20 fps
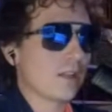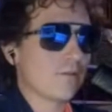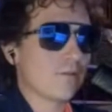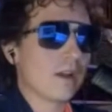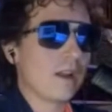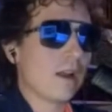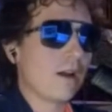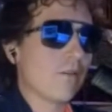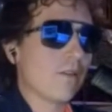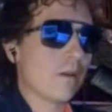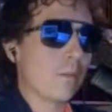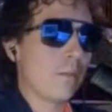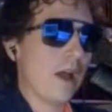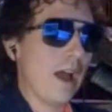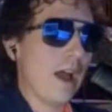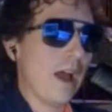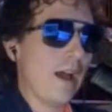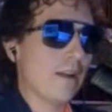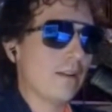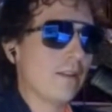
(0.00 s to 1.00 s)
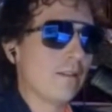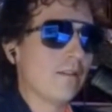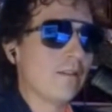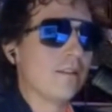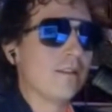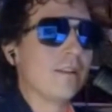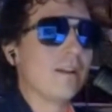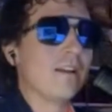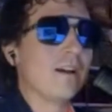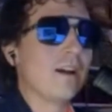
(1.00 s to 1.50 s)
right off the bat.
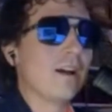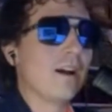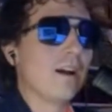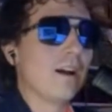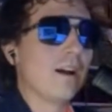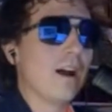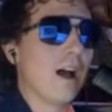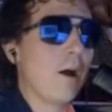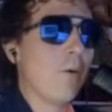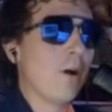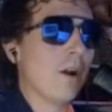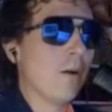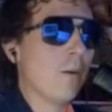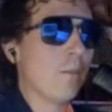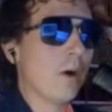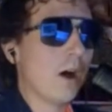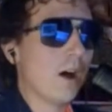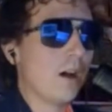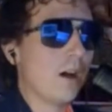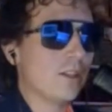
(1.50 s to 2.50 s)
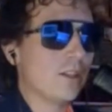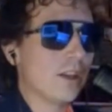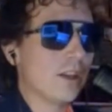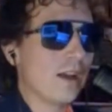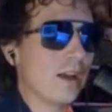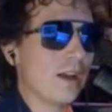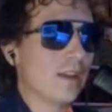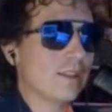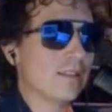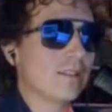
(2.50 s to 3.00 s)
Uh, I want to
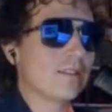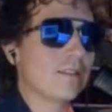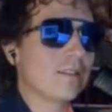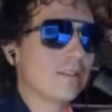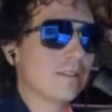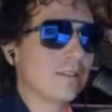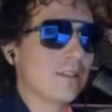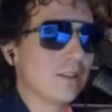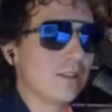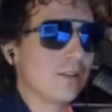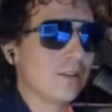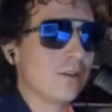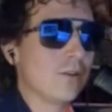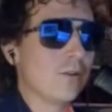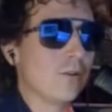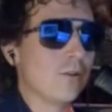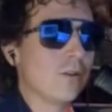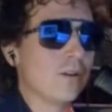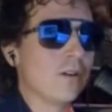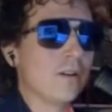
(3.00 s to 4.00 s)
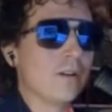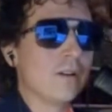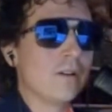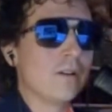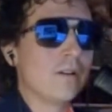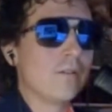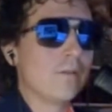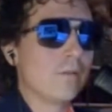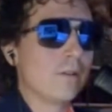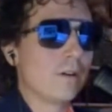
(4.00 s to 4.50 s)
apologize to you
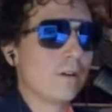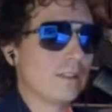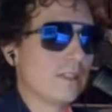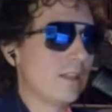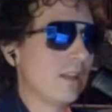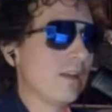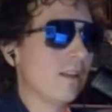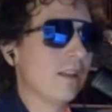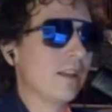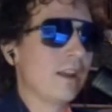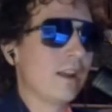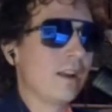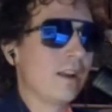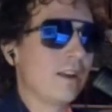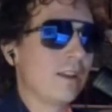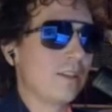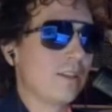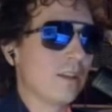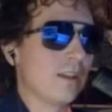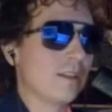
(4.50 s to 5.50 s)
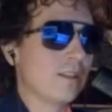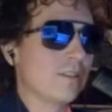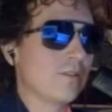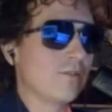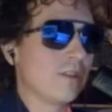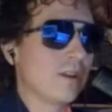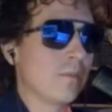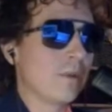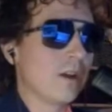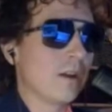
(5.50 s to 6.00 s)
for stealing Ari Jane's
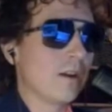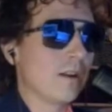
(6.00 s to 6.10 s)
StreamYard